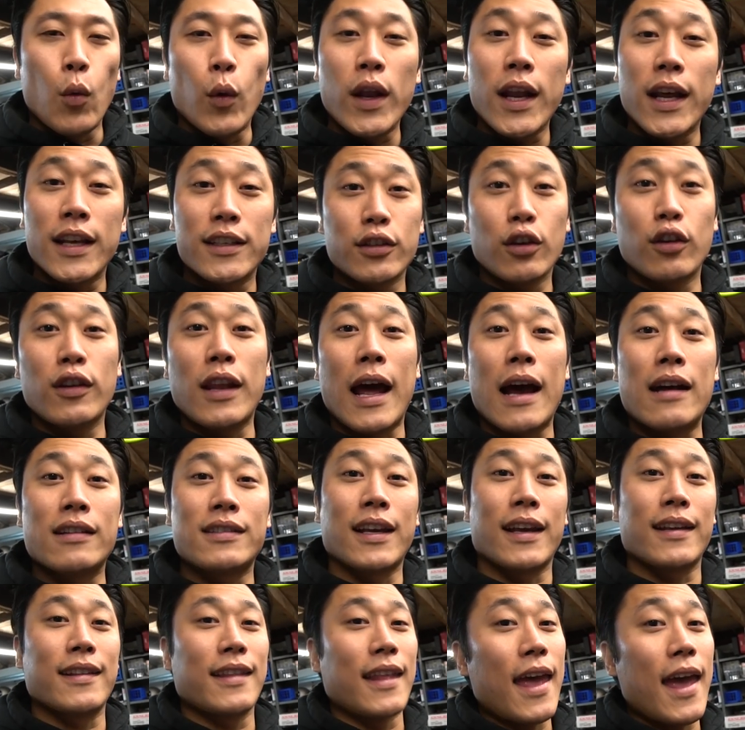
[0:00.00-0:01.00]
When I saw that, I
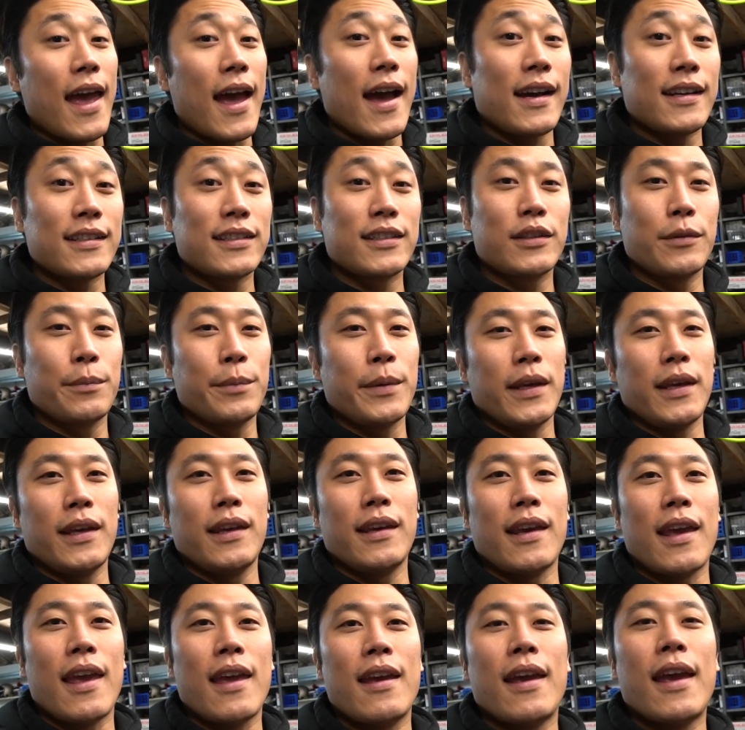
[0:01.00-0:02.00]
was like, there has to
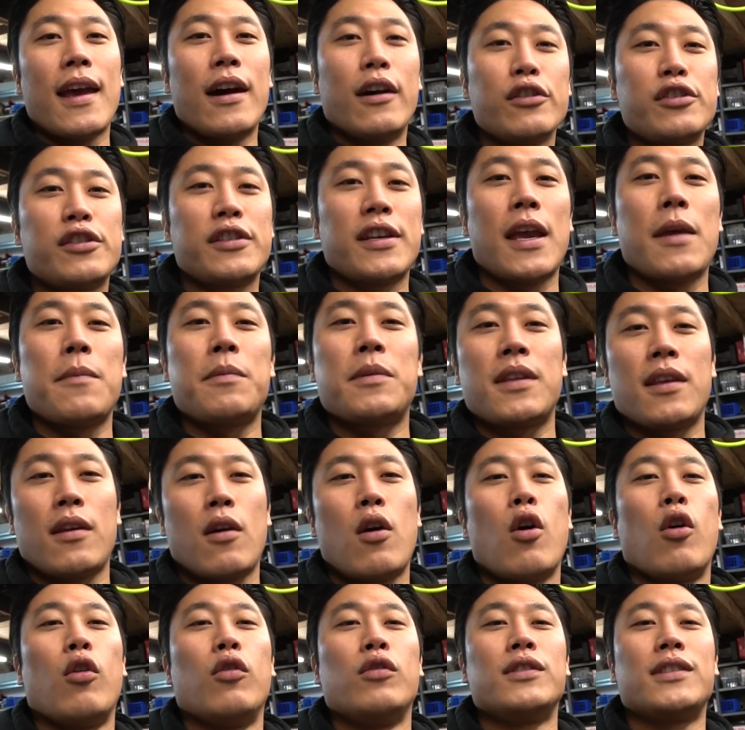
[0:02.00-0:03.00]
be L-shaped
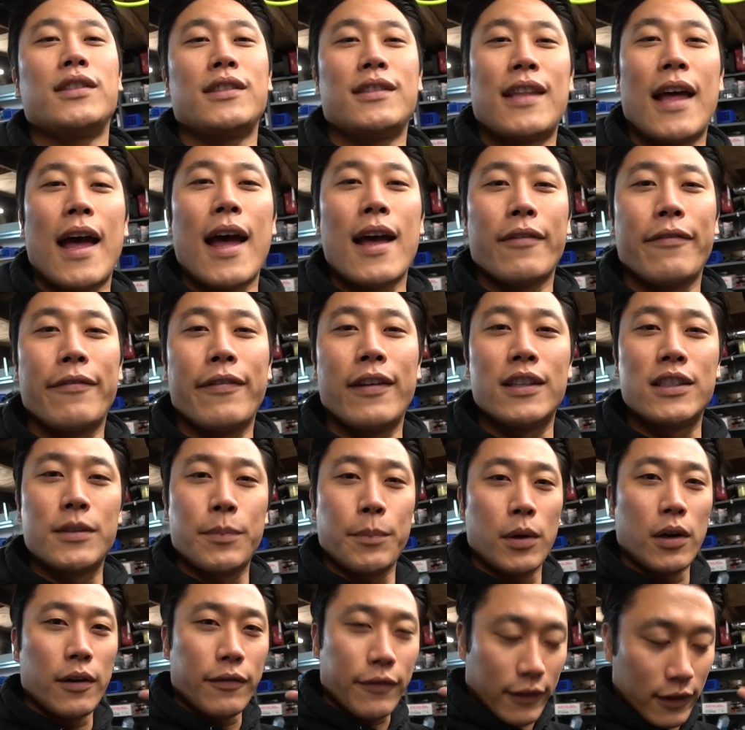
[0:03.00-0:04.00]
hose that fits
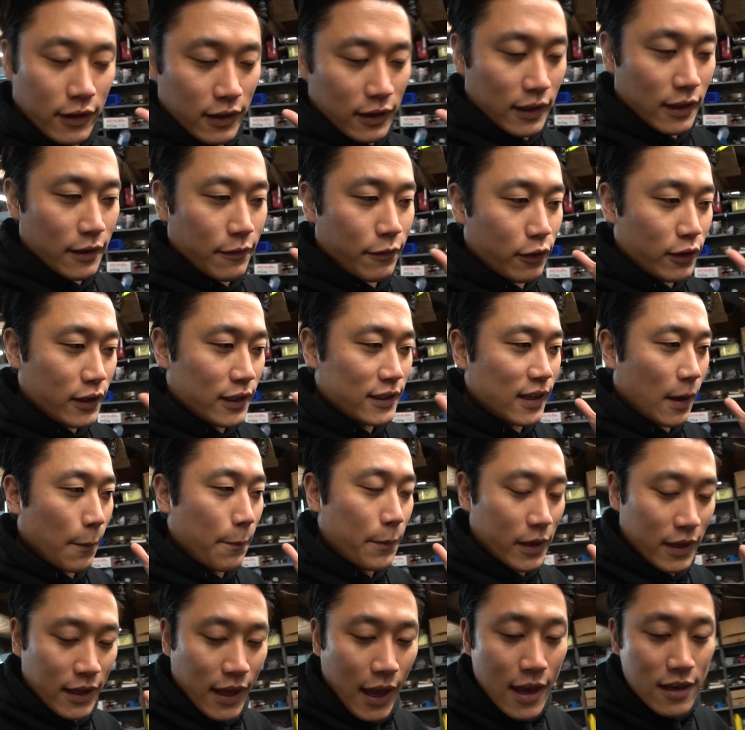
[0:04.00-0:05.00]
perfectly for this
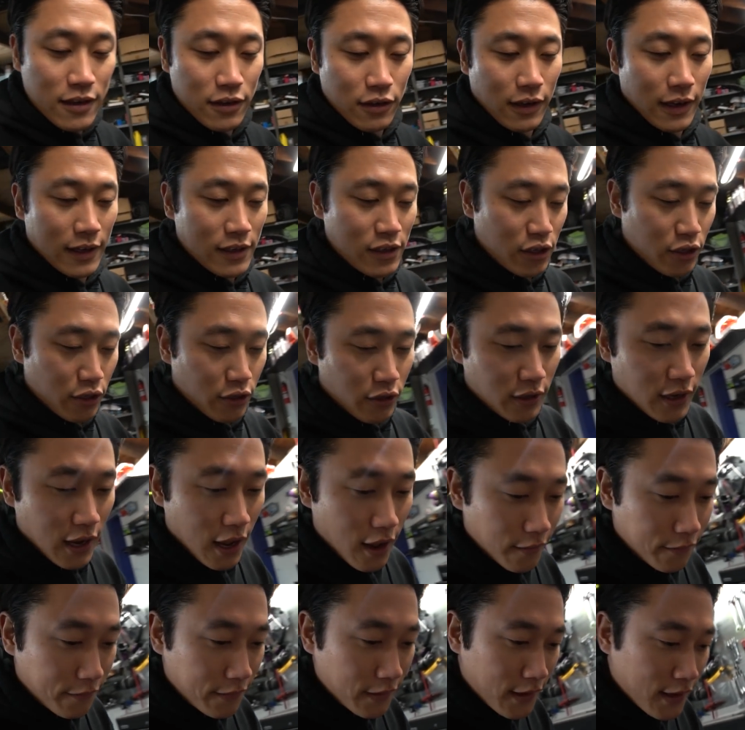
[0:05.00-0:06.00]
application. And sure
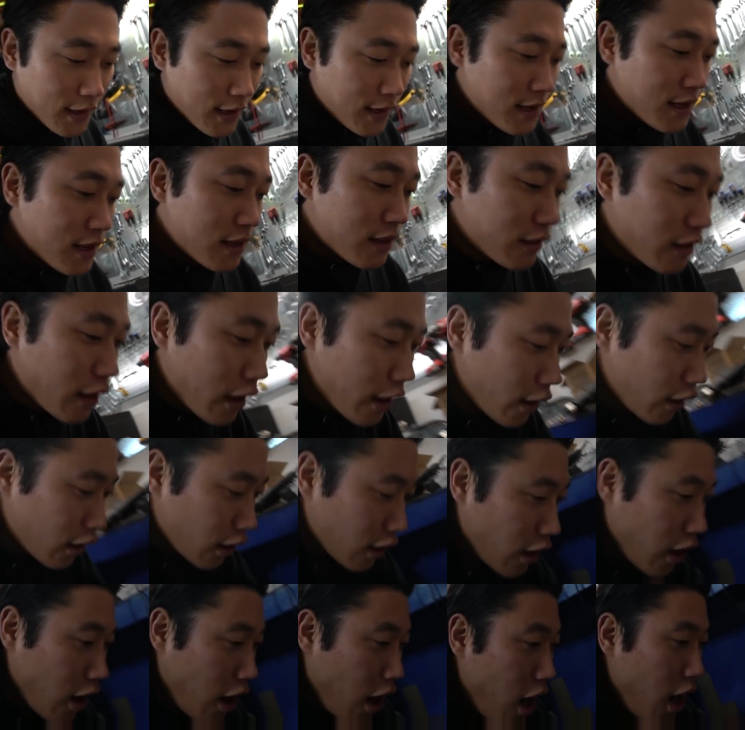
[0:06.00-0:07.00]
enough, there
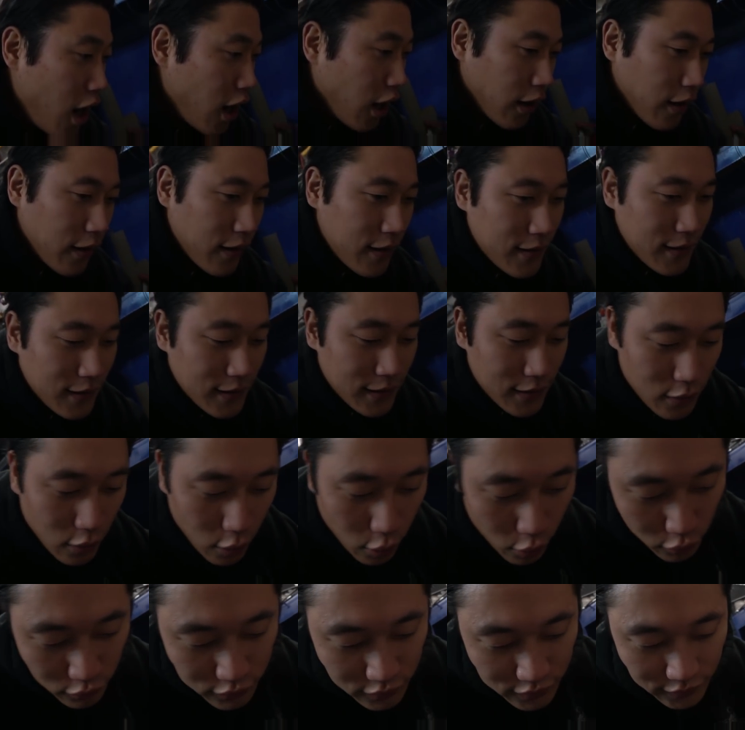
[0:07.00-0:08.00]
are
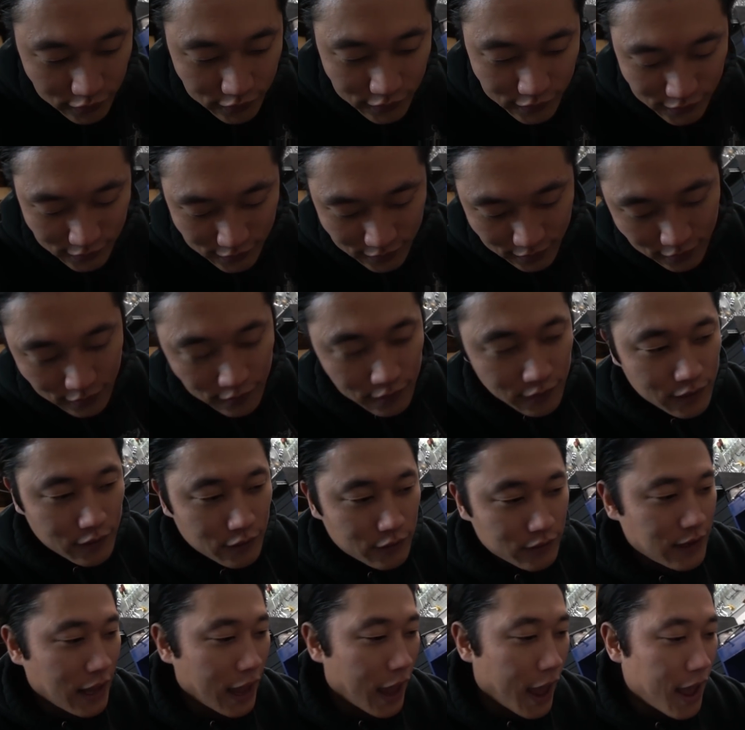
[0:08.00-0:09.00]
hoses
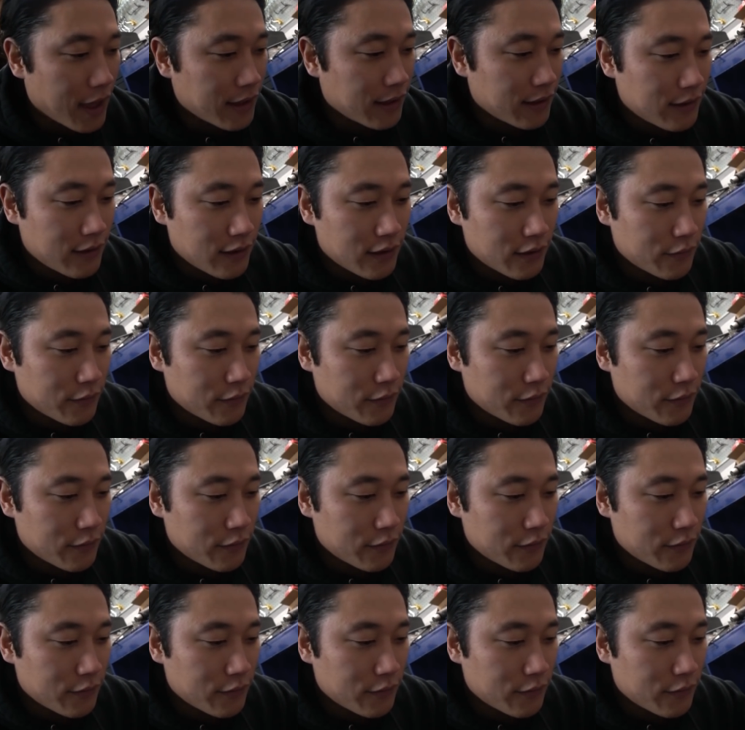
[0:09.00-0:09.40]
that